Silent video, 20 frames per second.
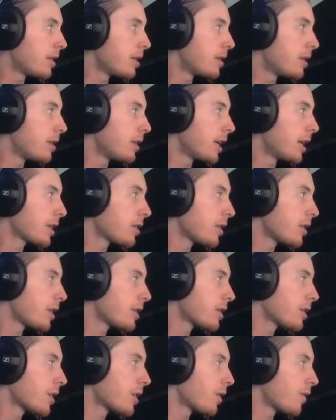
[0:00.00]
Actually, this
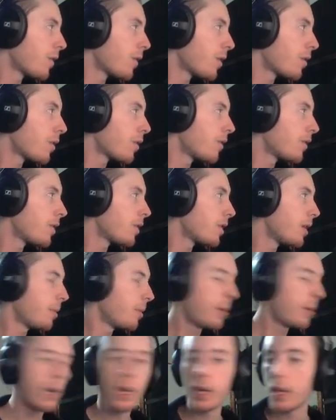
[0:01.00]
can go farther over. Number
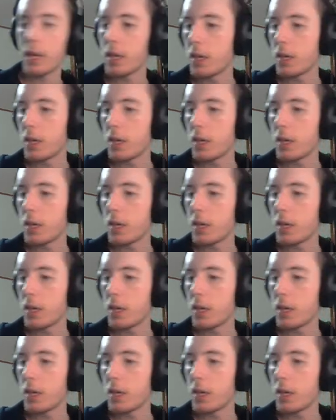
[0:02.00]
9.